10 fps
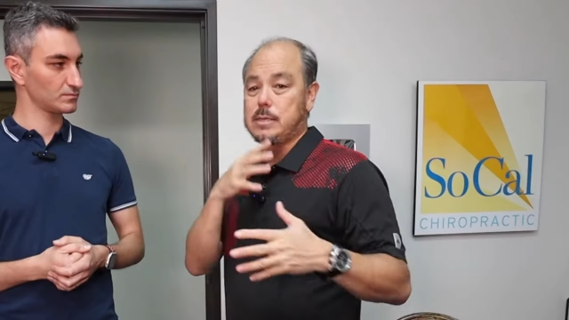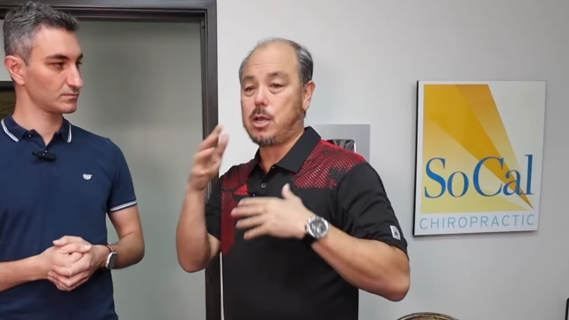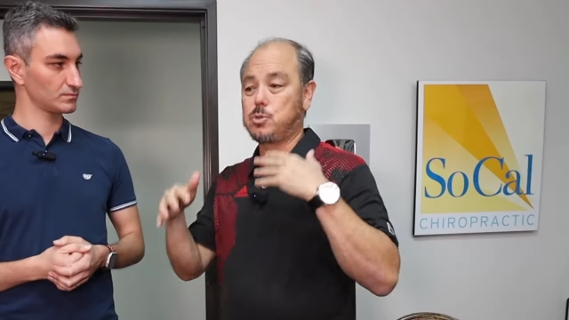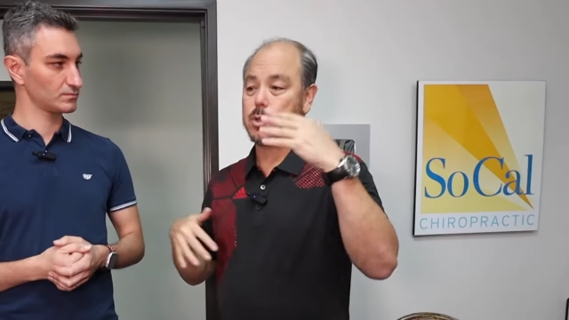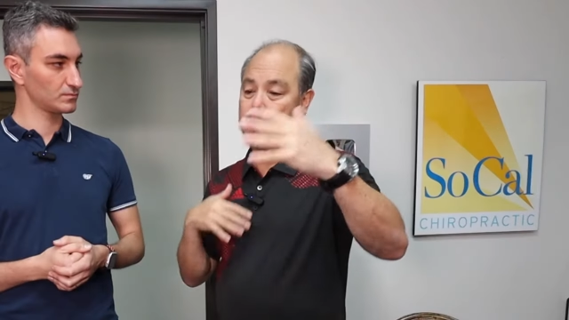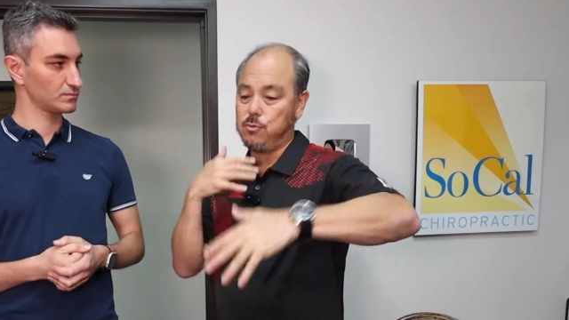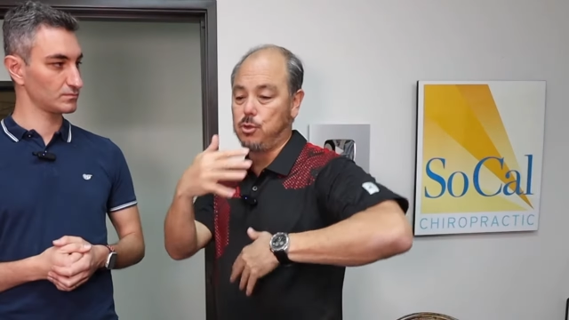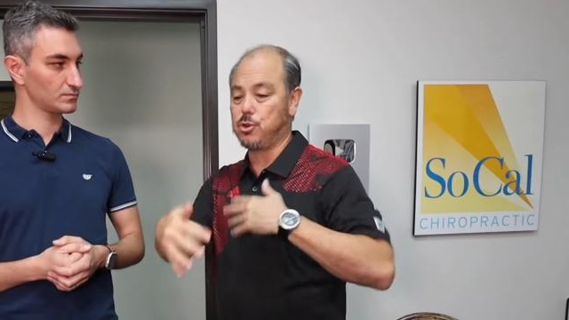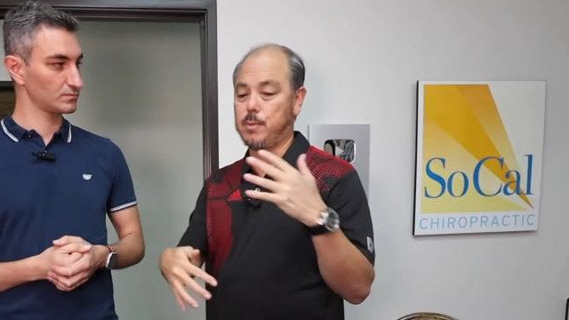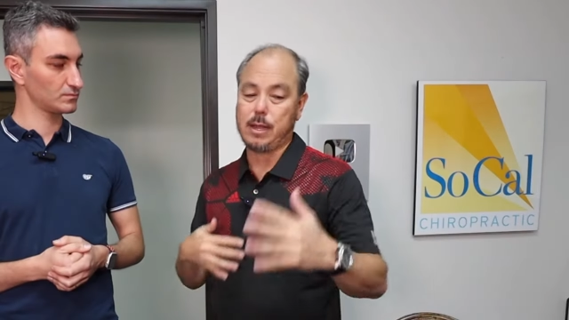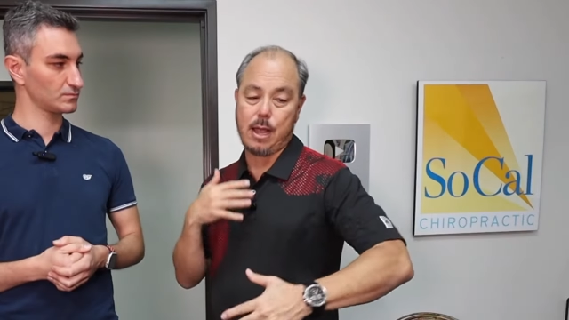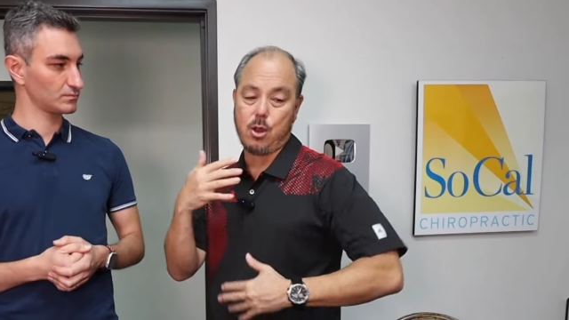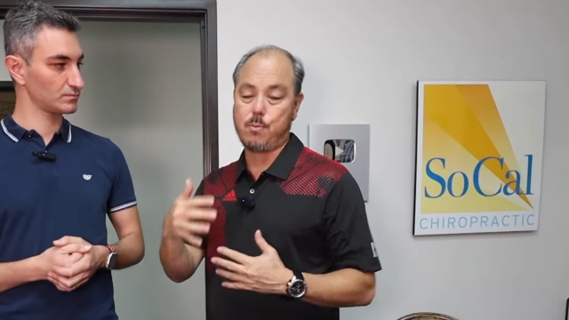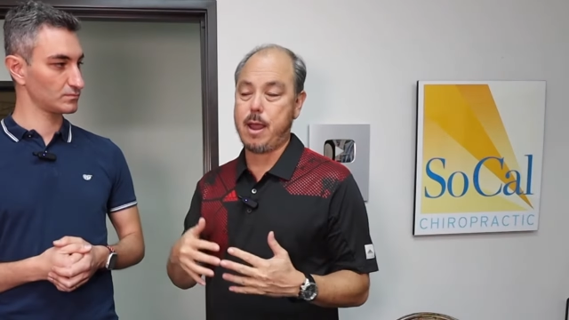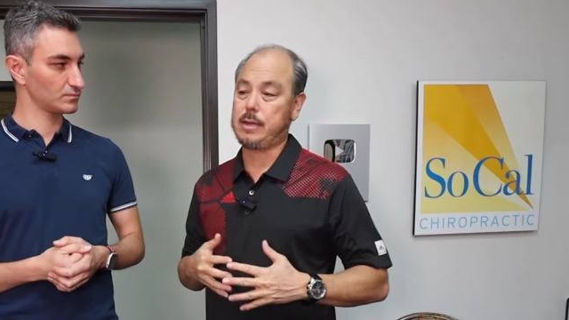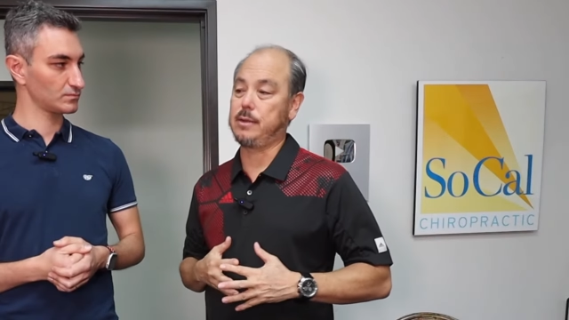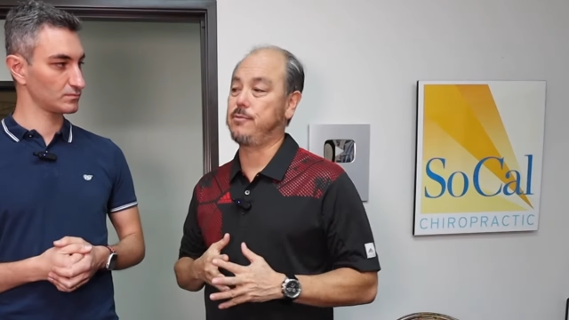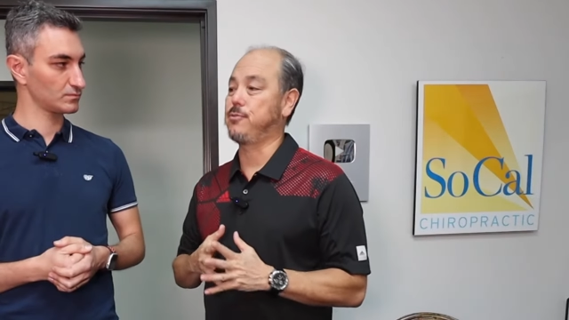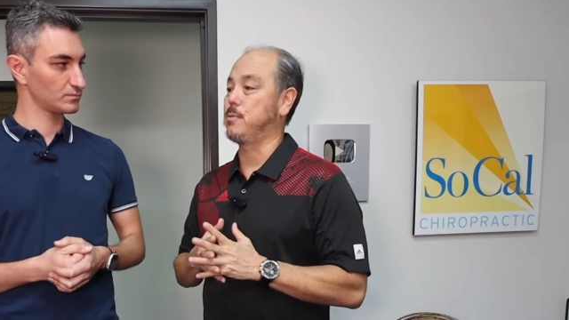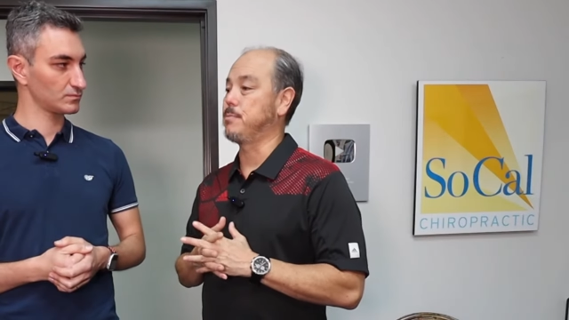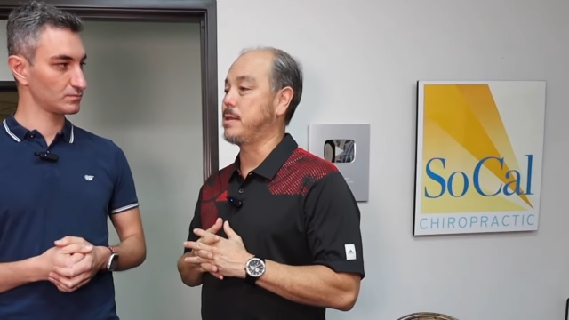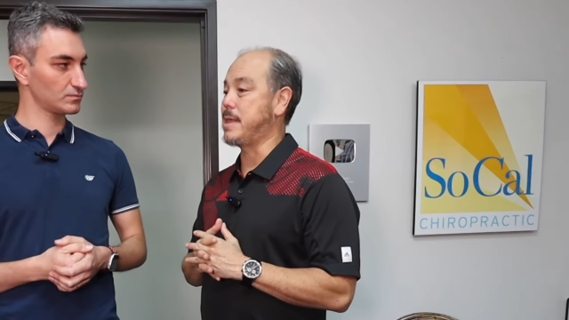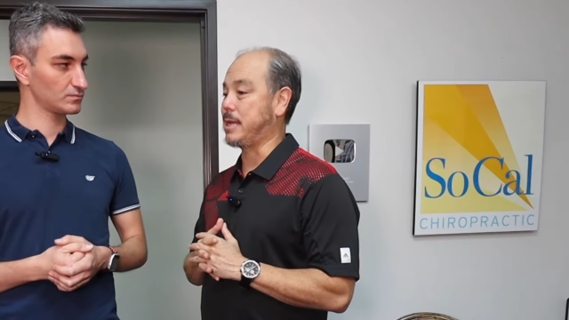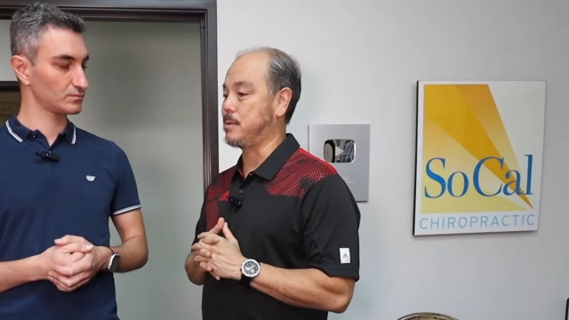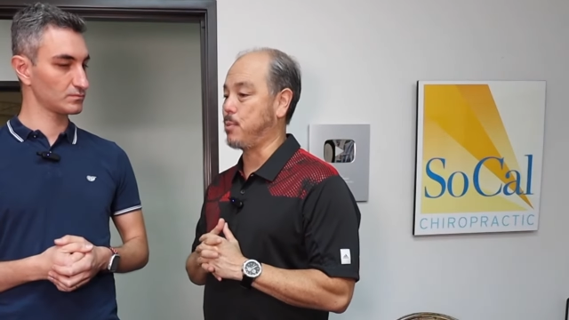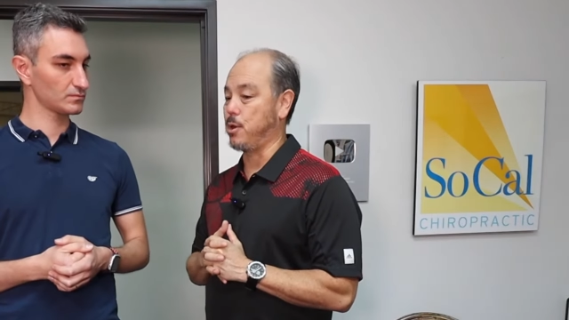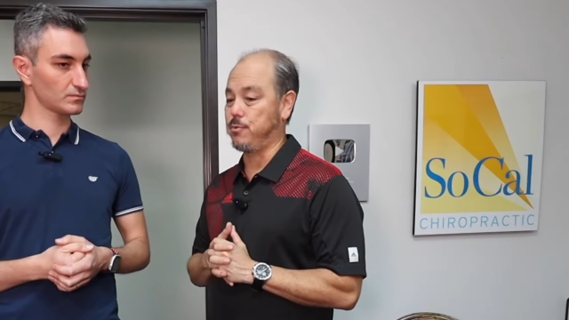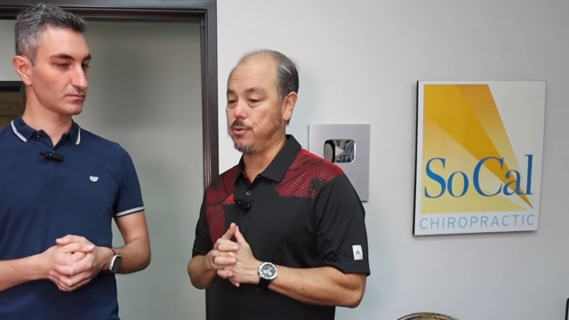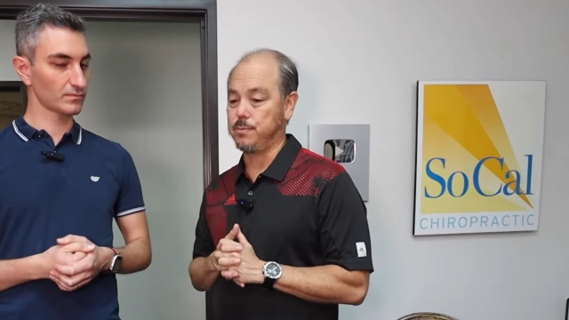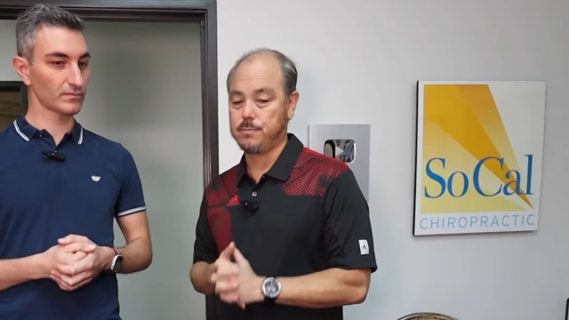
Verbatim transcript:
Speaker 1: Tell us what you've learned about chiropractic from a neck point of view.